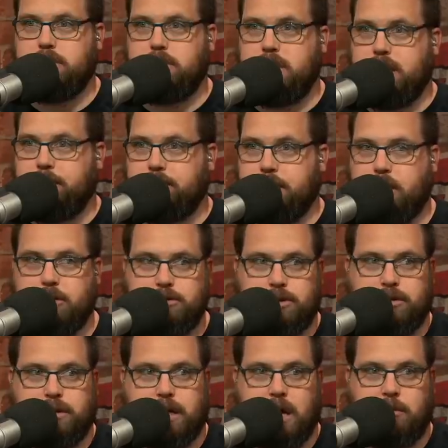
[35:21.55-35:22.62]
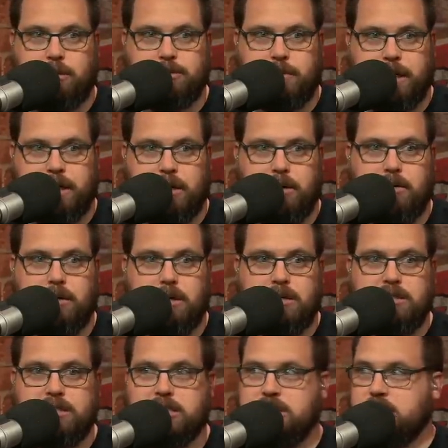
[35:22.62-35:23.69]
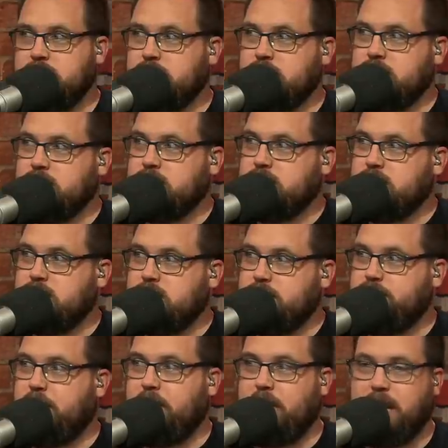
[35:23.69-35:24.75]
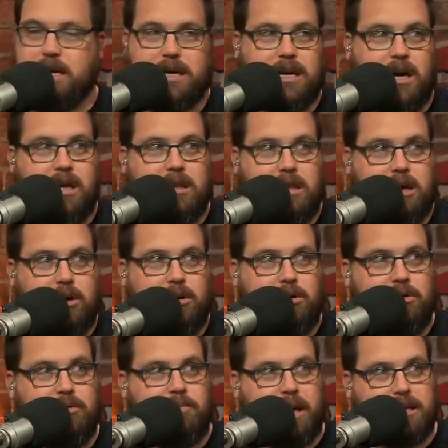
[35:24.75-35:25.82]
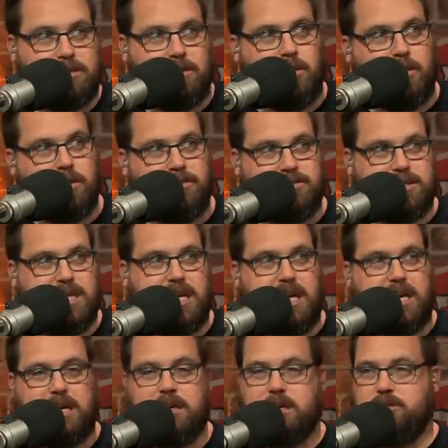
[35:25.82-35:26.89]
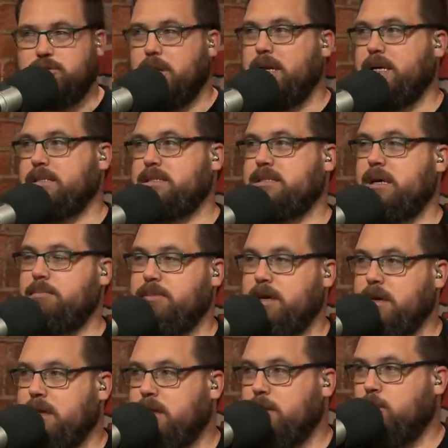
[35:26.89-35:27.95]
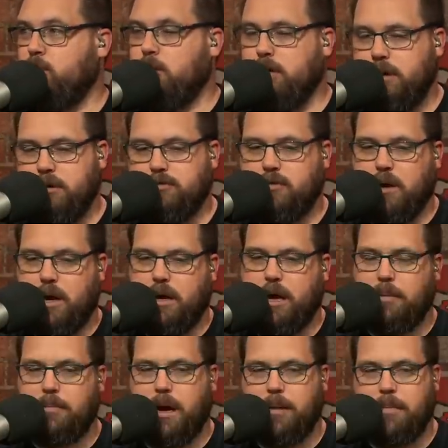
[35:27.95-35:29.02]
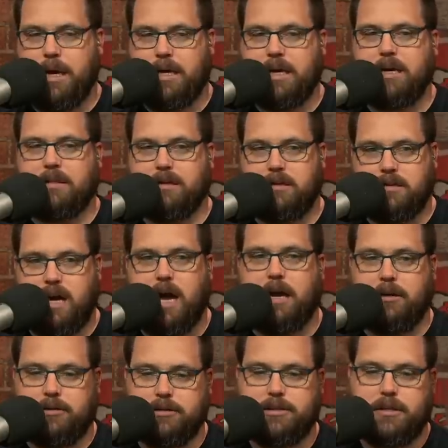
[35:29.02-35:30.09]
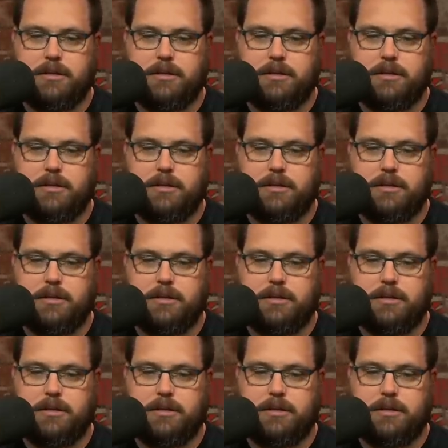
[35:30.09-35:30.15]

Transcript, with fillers: the implosion of the Cowboys might go, yeah. Maybe yeah. I can unload based on what we've seen and try to get something, and they're worried. So I, I, I might kick the tires at